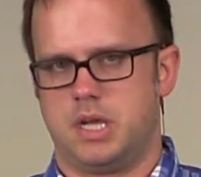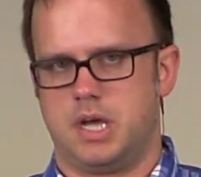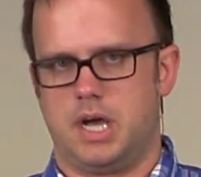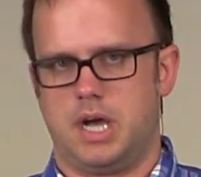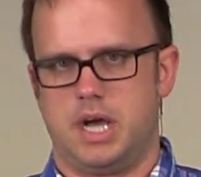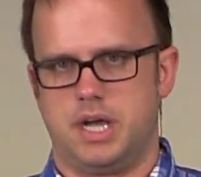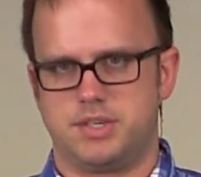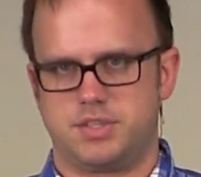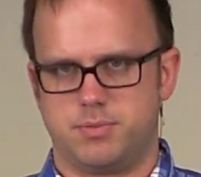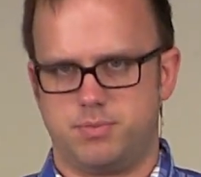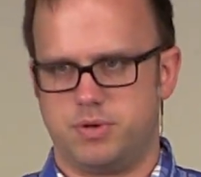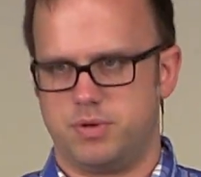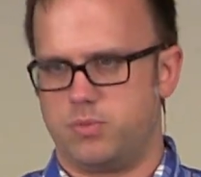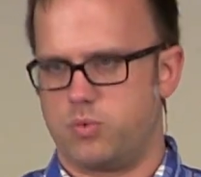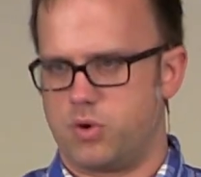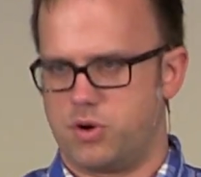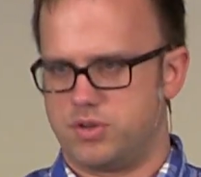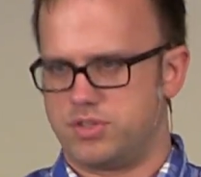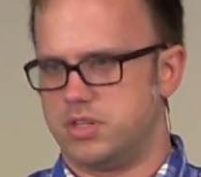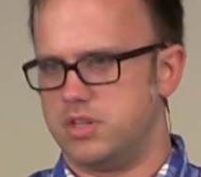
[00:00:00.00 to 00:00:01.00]
to put
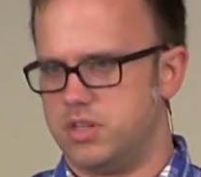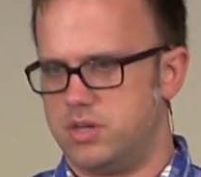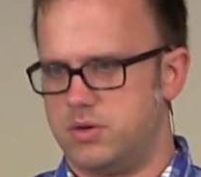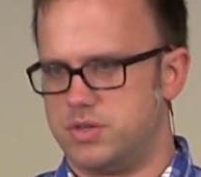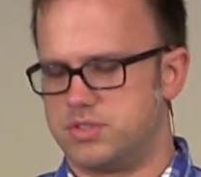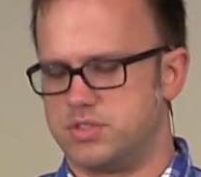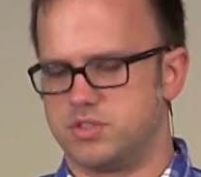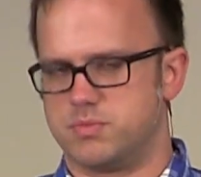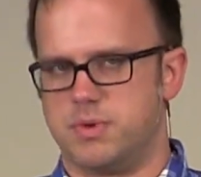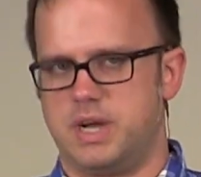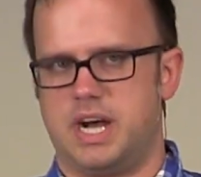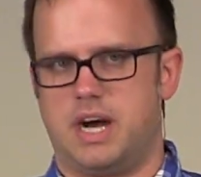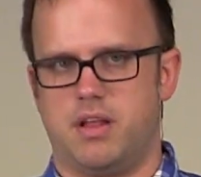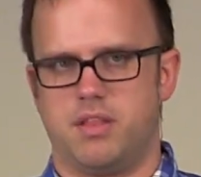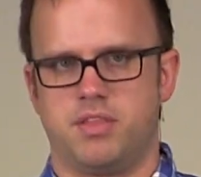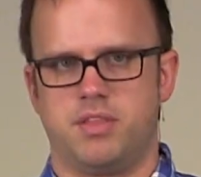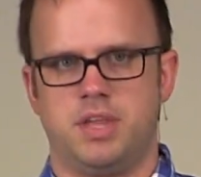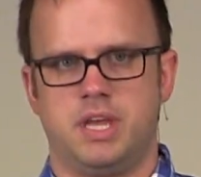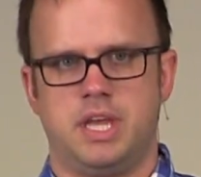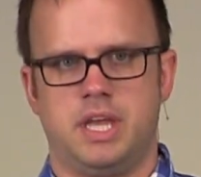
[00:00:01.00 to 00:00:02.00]
words in Lewis's
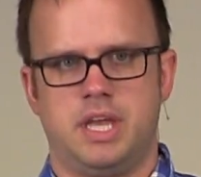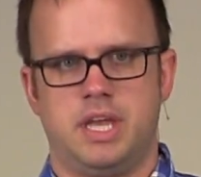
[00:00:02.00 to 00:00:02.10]
mouth.